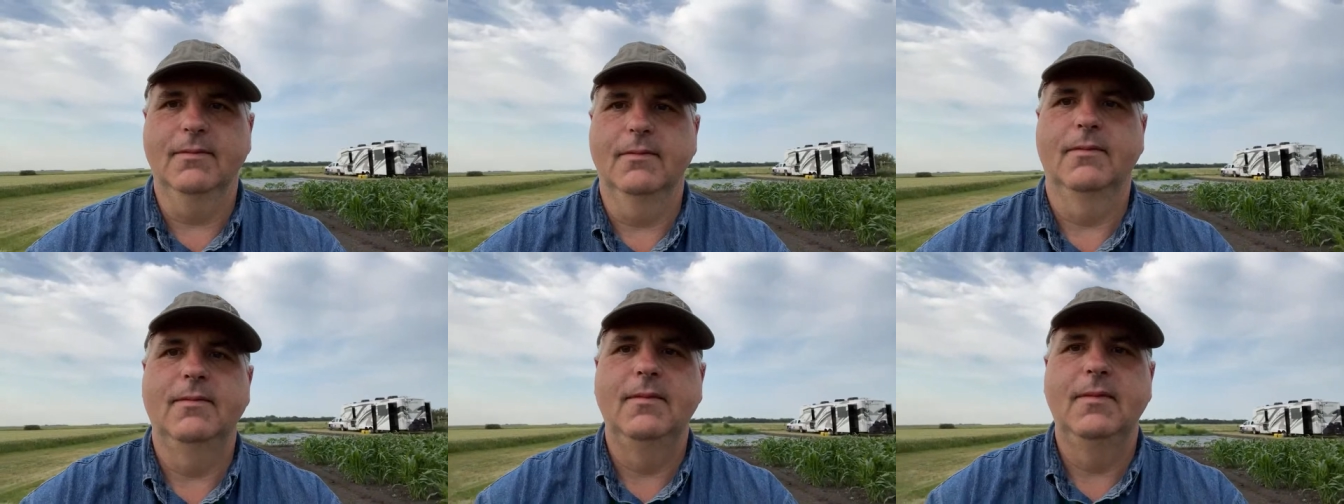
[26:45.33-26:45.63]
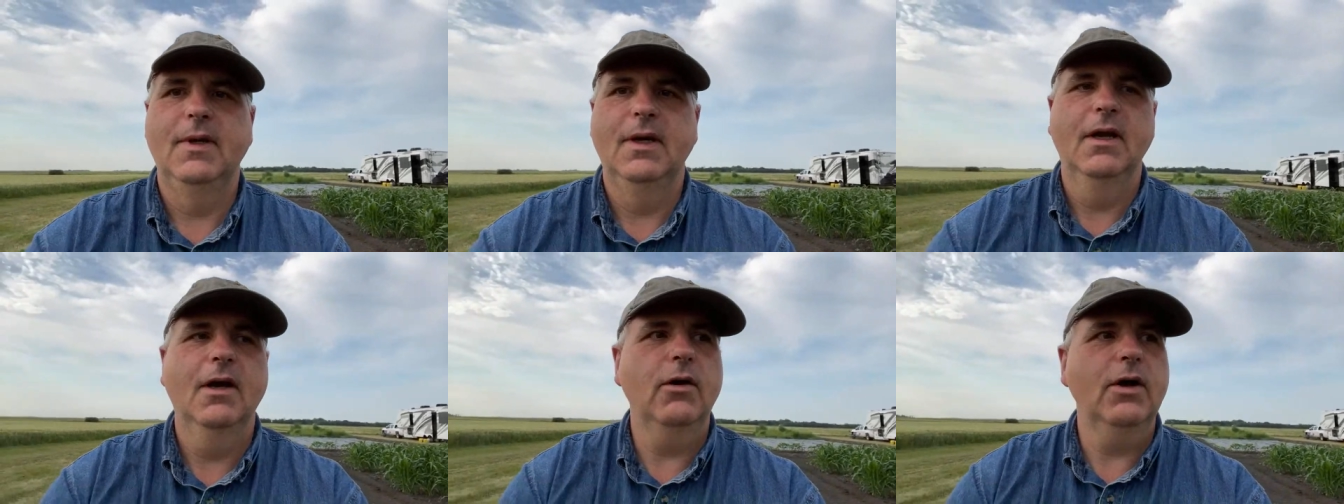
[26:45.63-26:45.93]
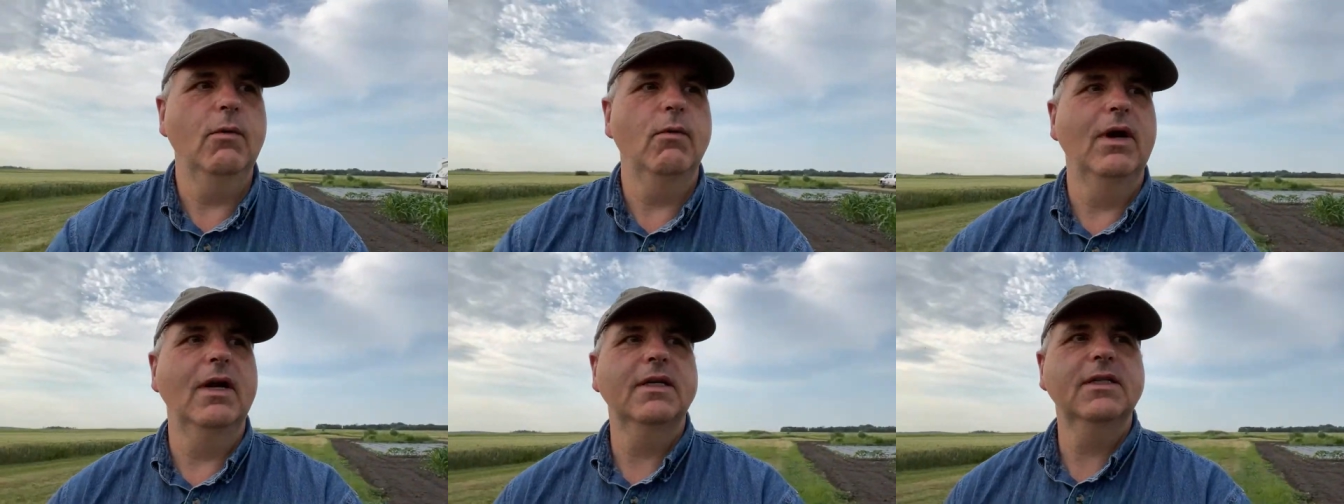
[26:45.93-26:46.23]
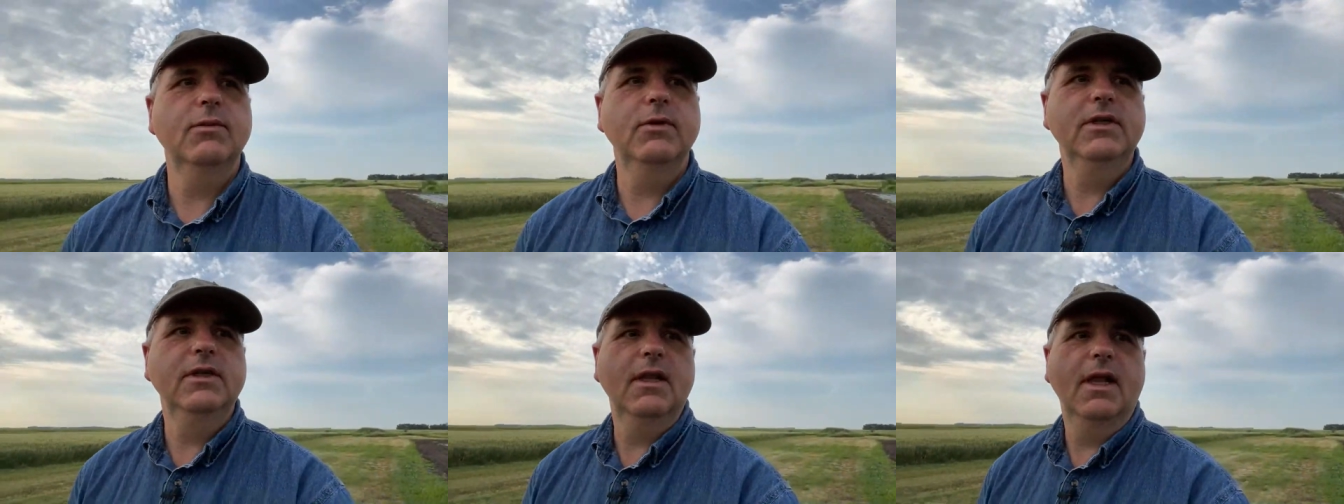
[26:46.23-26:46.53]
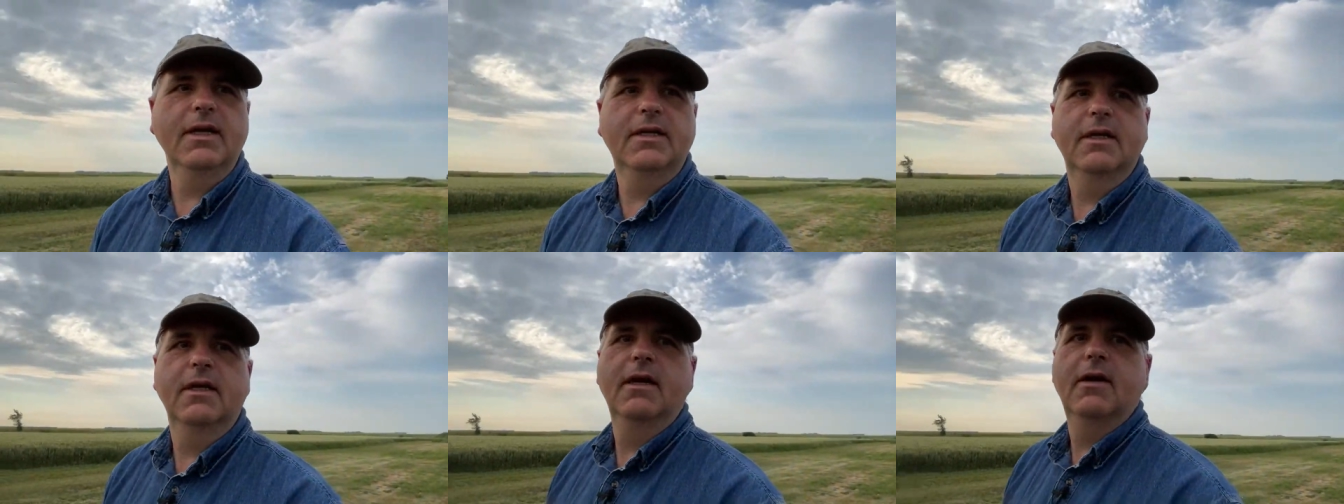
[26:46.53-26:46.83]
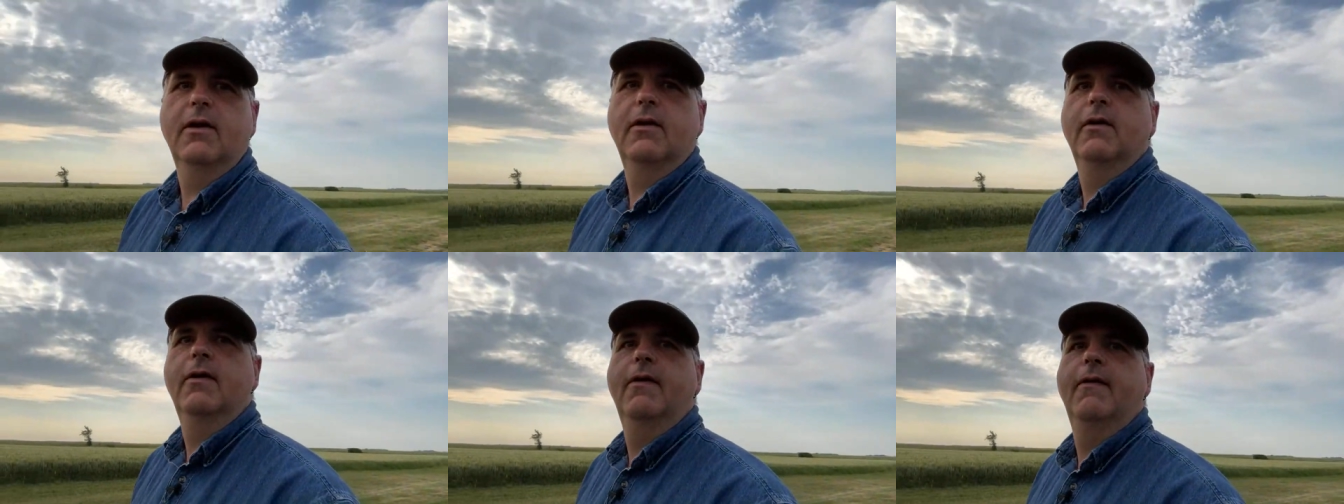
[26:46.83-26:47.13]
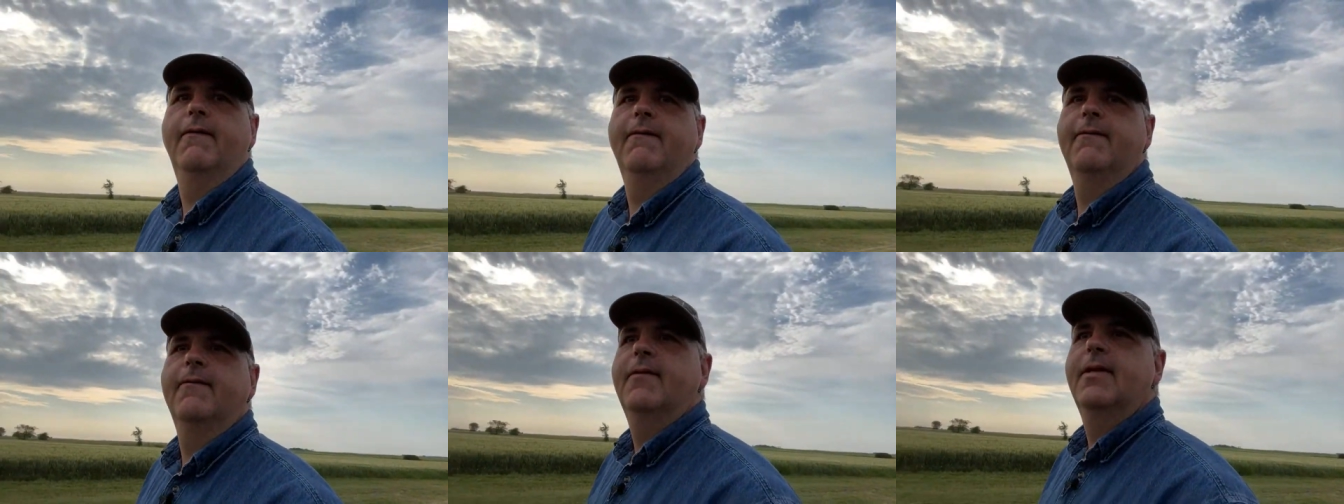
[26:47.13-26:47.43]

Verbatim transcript: Okay, what else would you like to know?